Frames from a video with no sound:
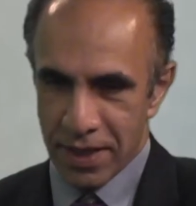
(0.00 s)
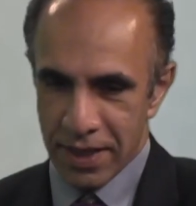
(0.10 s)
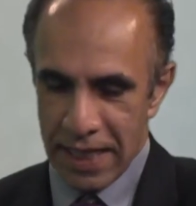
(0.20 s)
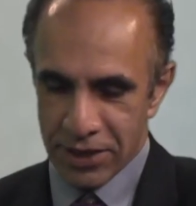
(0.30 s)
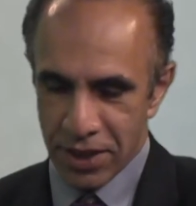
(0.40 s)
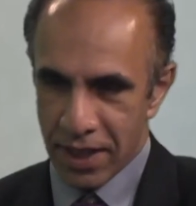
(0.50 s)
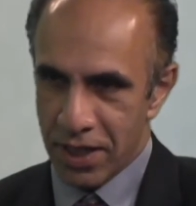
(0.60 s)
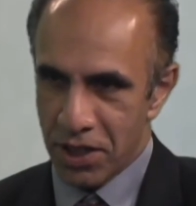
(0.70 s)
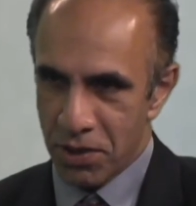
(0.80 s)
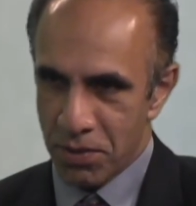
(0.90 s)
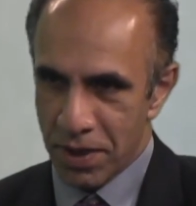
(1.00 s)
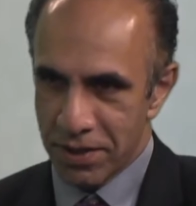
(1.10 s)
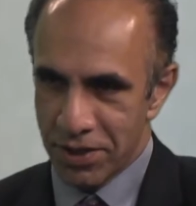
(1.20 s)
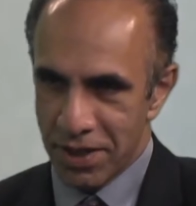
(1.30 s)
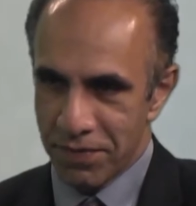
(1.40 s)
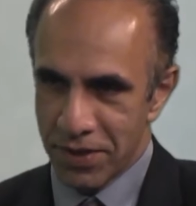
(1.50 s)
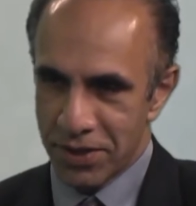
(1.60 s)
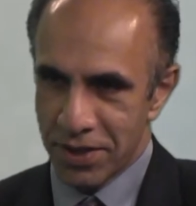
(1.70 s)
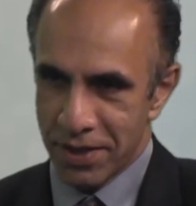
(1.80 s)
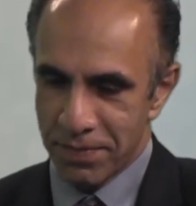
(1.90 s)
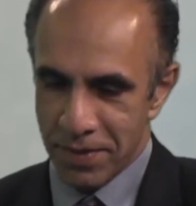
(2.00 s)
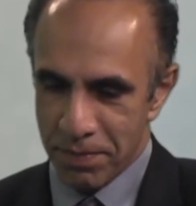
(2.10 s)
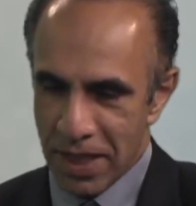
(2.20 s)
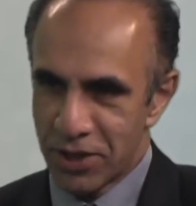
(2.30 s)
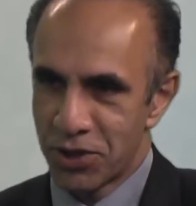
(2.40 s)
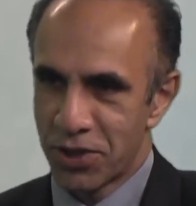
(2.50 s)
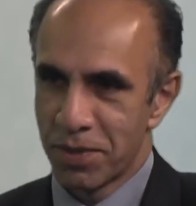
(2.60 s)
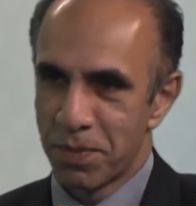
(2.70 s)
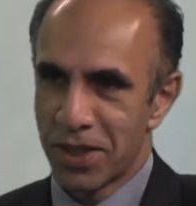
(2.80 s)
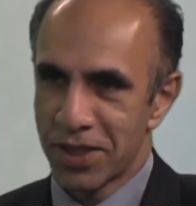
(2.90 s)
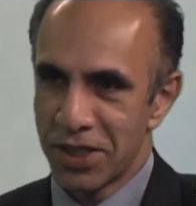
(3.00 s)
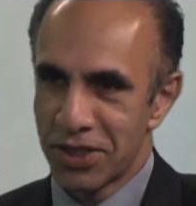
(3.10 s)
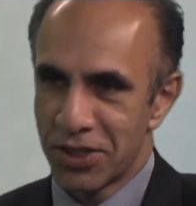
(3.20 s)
Uh, yesterday, you uh, delivered um, a message to the market